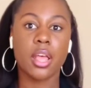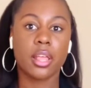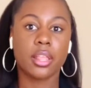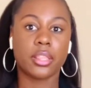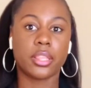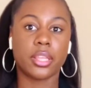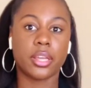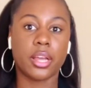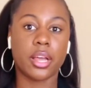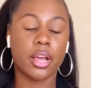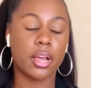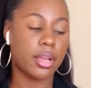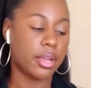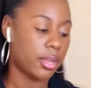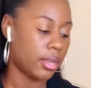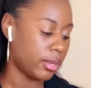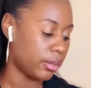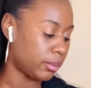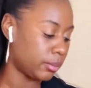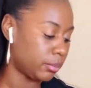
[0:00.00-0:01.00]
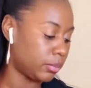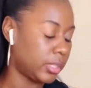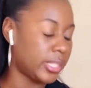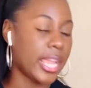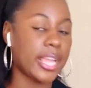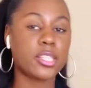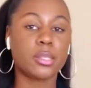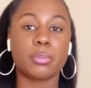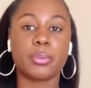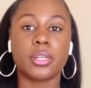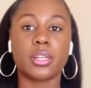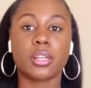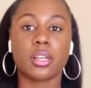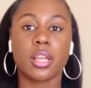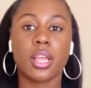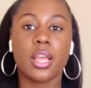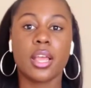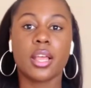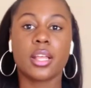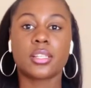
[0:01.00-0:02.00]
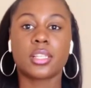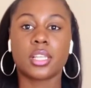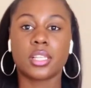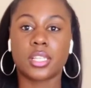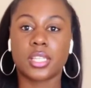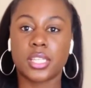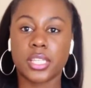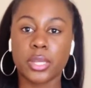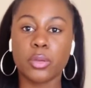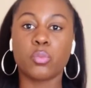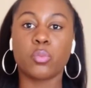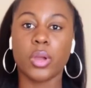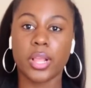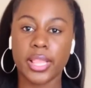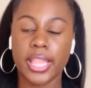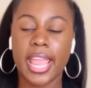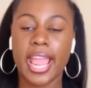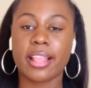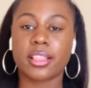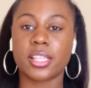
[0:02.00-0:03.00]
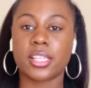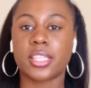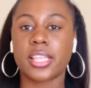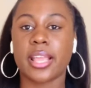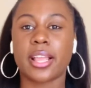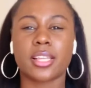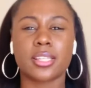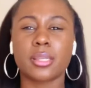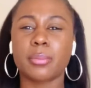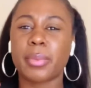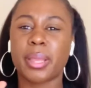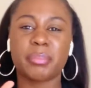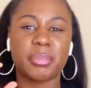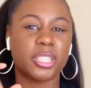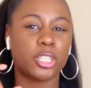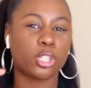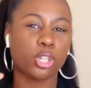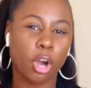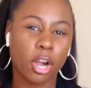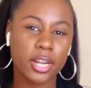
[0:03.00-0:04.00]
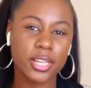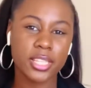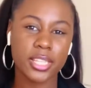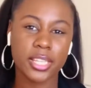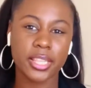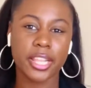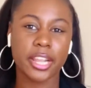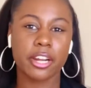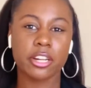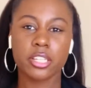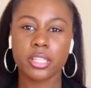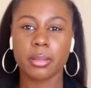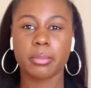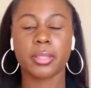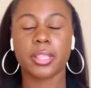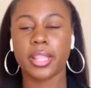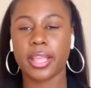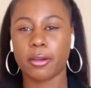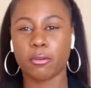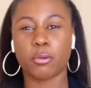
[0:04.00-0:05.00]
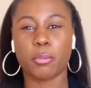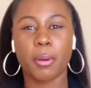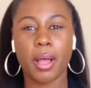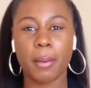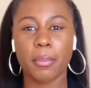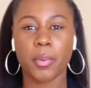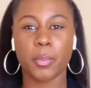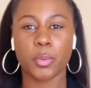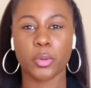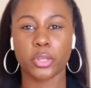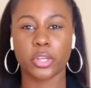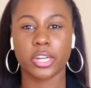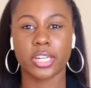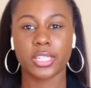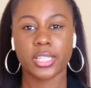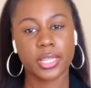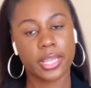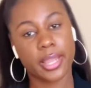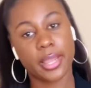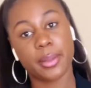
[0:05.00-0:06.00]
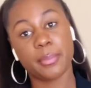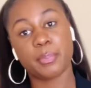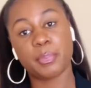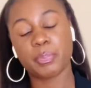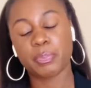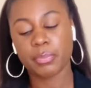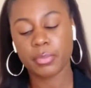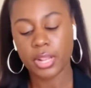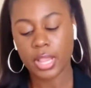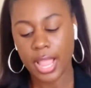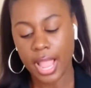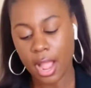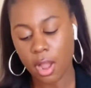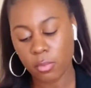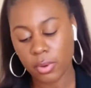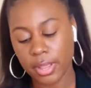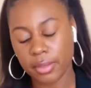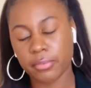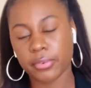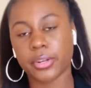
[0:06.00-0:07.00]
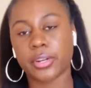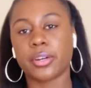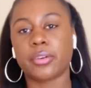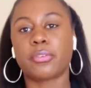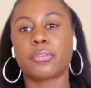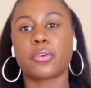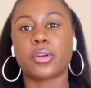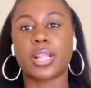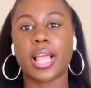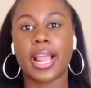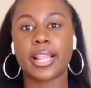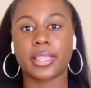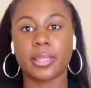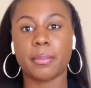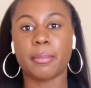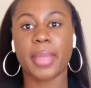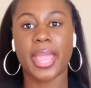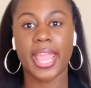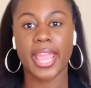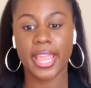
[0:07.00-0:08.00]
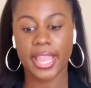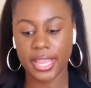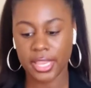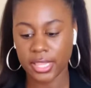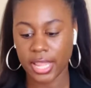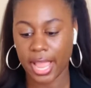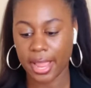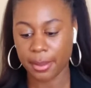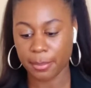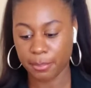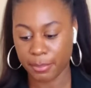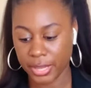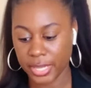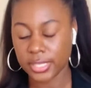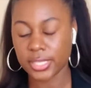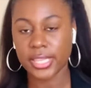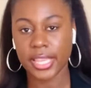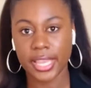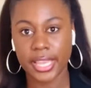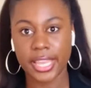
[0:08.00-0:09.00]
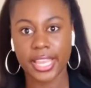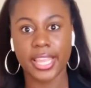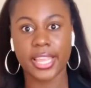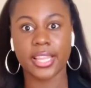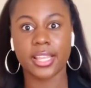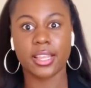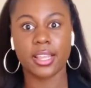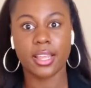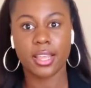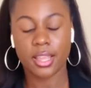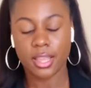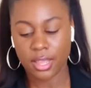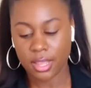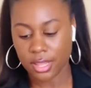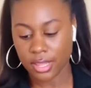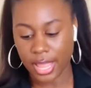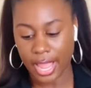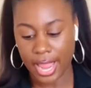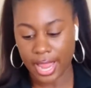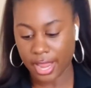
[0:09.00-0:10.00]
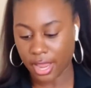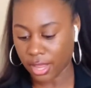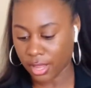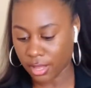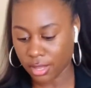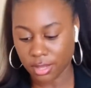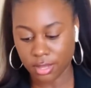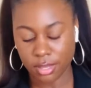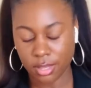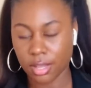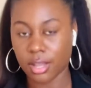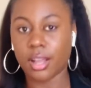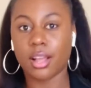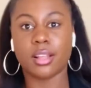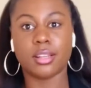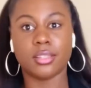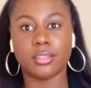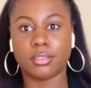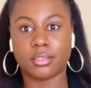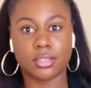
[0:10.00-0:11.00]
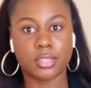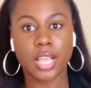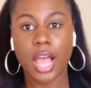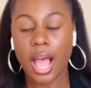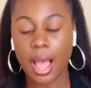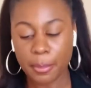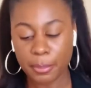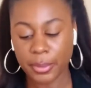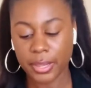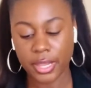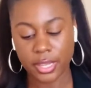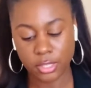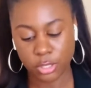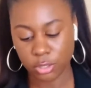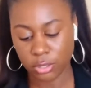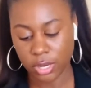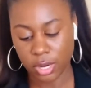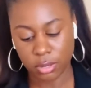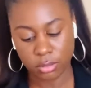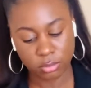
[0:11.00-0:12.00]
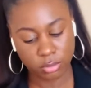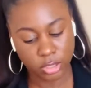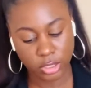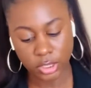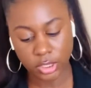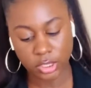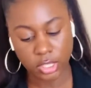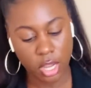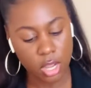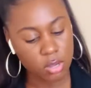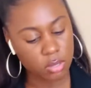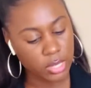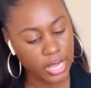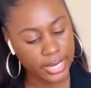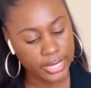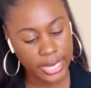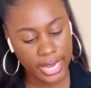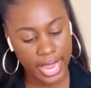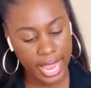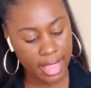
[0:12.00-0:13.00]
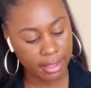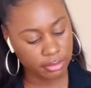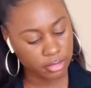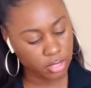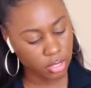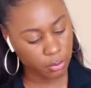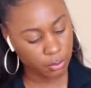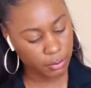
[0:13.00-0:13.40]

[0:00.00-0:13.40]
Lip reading: the textbook to see what they have to say, because it may be charts in there, something that will pop up on your exam. However, for like the main, like big ticket, like topics, you know, just go. Like, they have so